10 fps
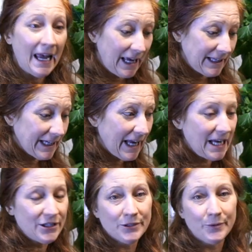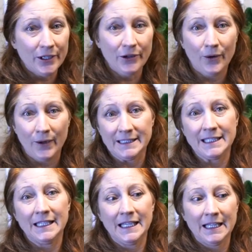And the cage is what you're going
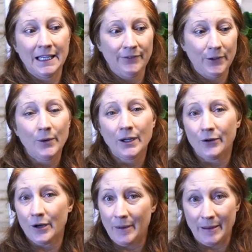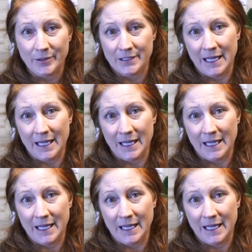to need if you want to grow peppers,